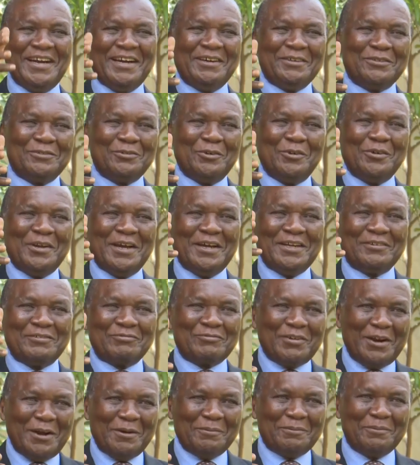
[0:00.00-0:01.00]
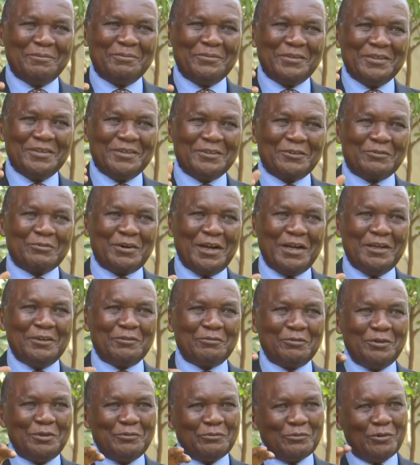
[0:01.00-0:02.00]
is Donald Trump
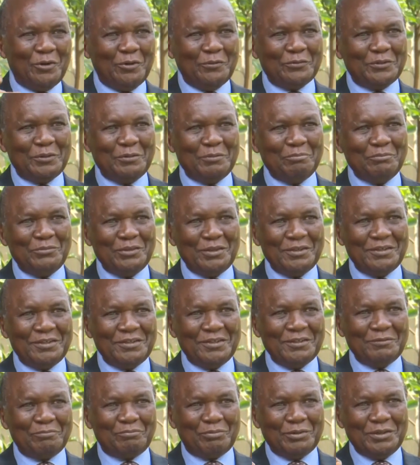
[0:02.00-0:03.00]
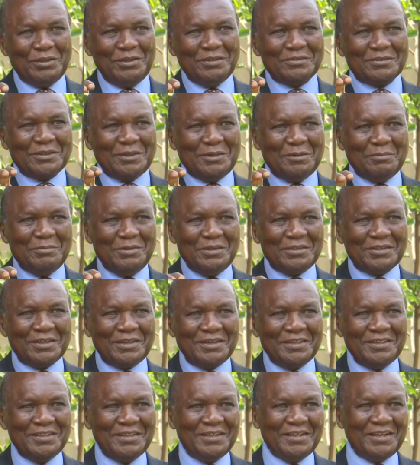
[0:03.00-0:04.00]
trying to involve the police and the
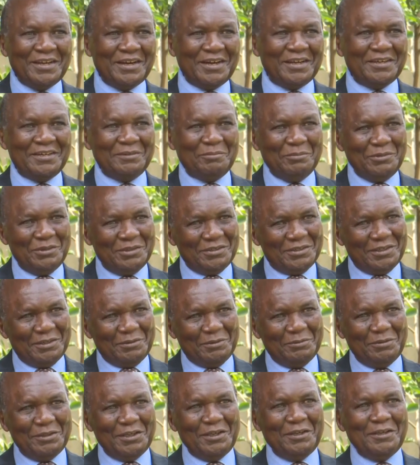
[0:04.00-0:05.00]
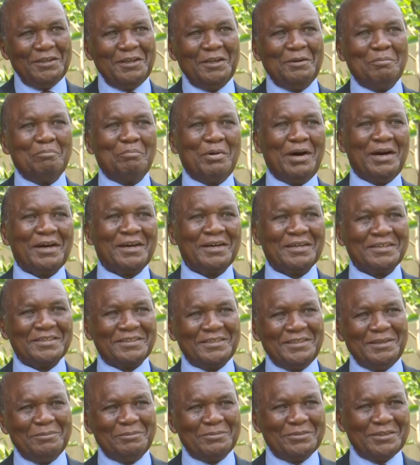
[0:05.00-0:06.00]
military, and they back at
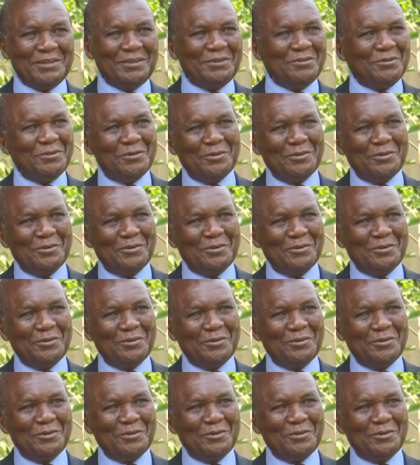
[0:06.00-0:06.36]
him saying